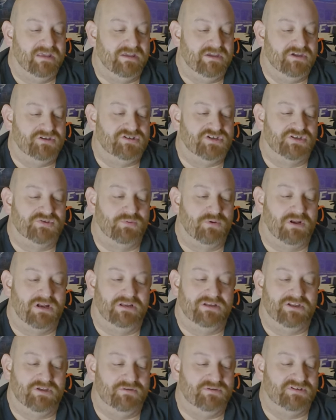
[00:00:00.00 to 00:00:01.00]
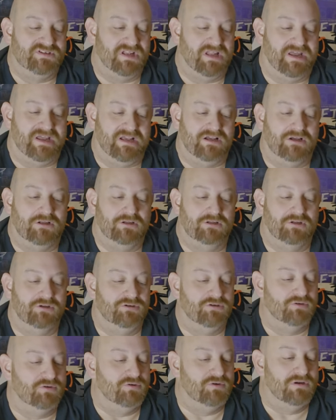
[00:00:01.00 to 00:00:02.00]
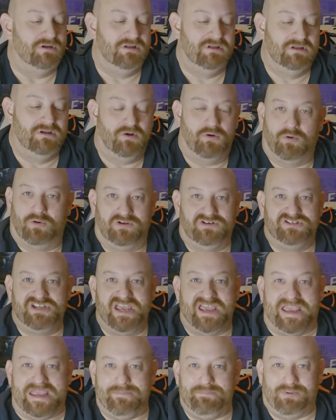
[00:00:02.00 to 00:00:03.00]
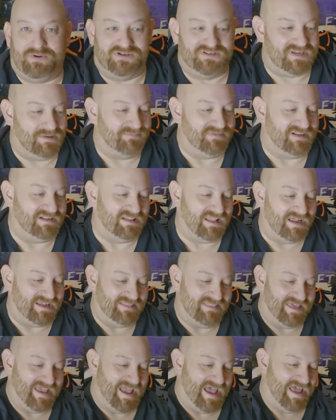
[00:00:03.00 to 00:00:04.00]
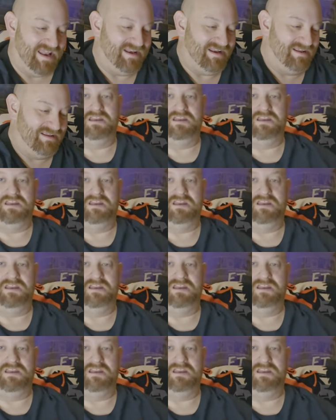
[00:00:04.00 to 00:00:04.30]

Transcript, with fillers: you just wanna use like glue or tape or something like that.